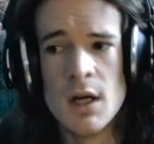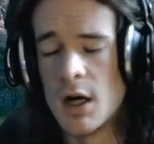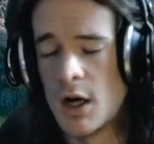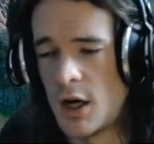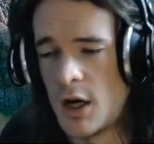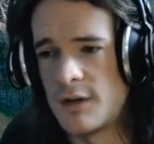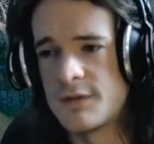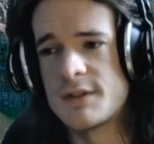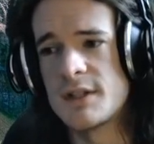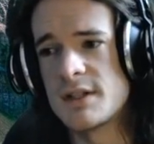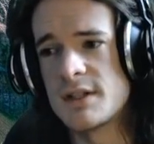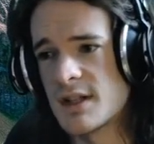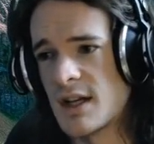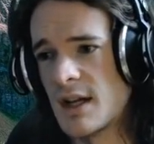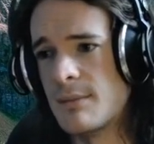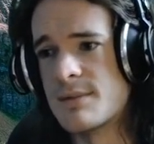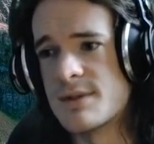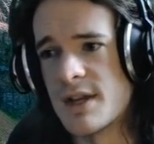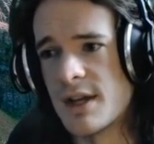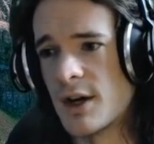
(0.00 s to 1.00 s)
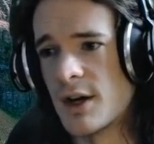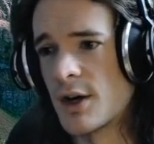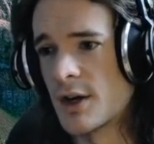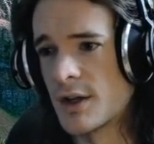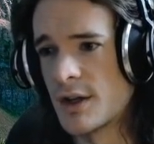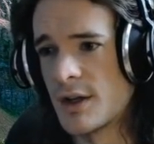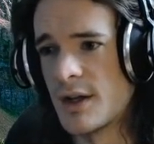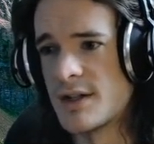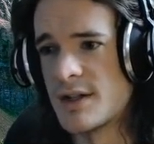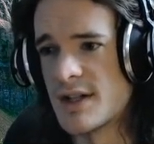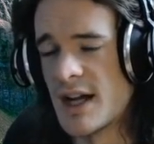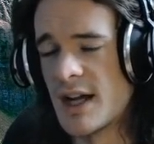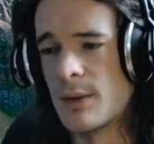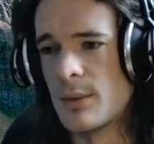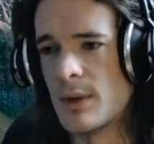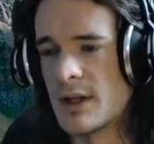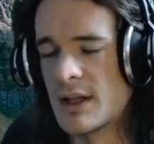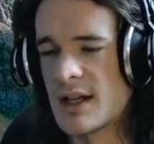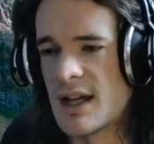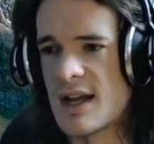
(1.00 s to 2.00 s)
Oftentimes they are going to die
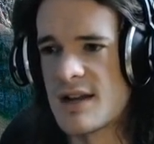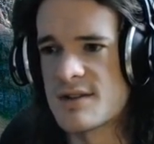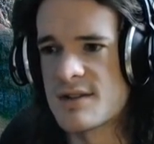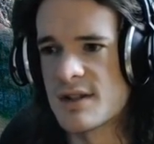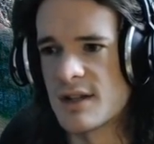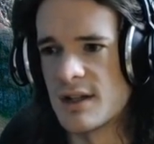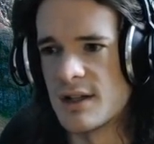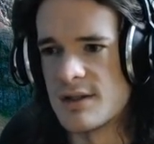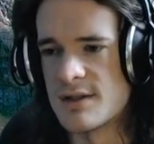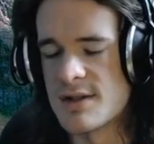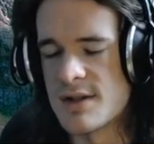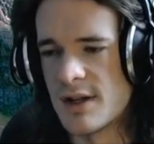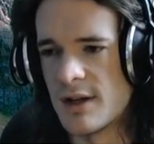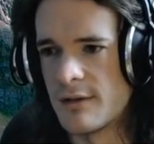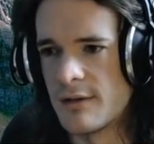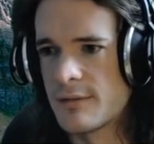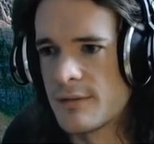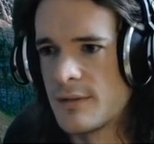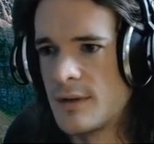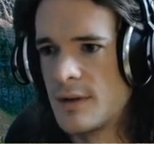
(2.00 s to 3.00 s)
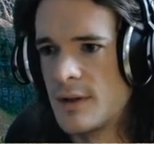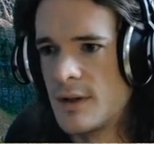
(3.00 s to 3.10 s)
when casting and stuff.